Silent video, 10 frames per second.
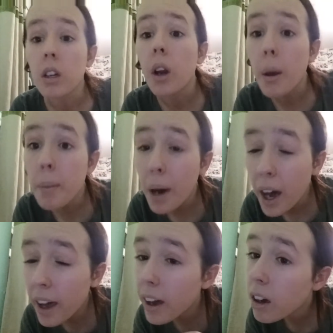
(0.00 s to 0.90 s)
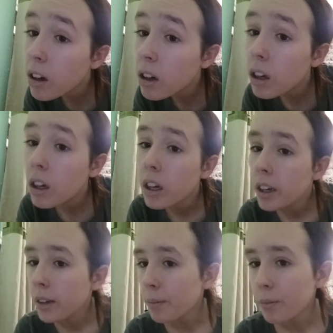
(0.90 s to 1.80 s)
Got it in my eye.
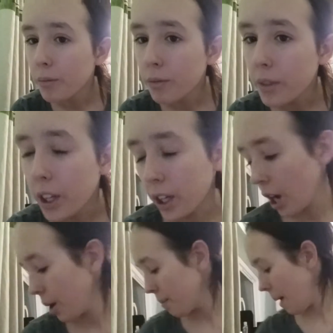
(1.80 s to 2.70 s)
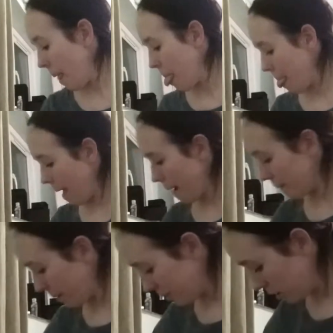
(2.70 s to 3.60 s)
There you go. And now I'm